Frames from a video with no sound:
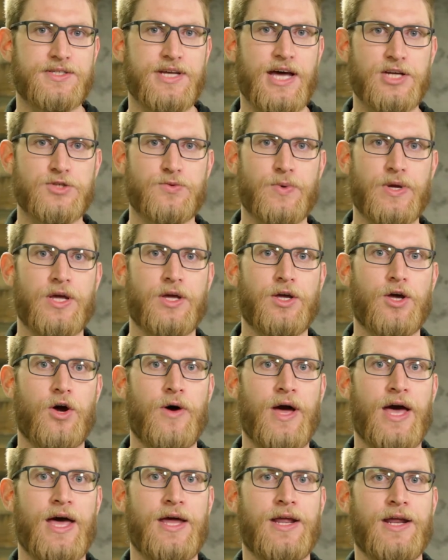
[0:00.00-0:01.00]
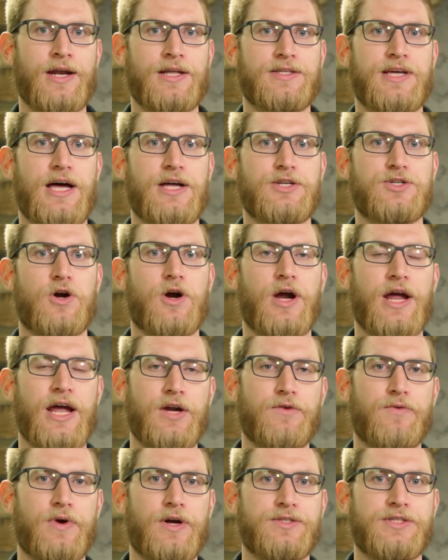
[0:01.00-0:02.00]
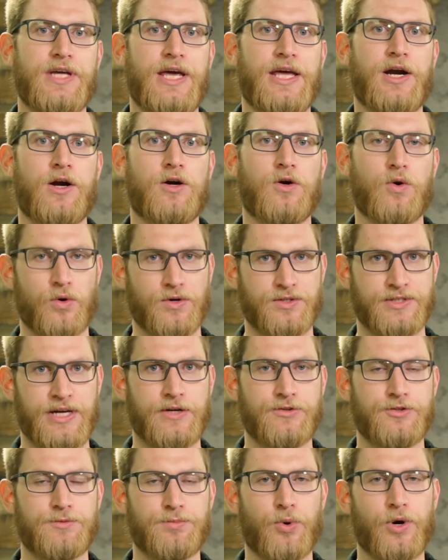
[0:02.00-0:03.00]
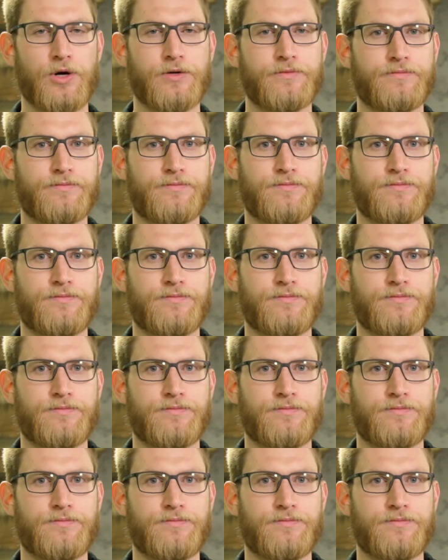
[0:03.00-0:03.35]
attached, we can go ahead and attach our handrails and our horizontal support.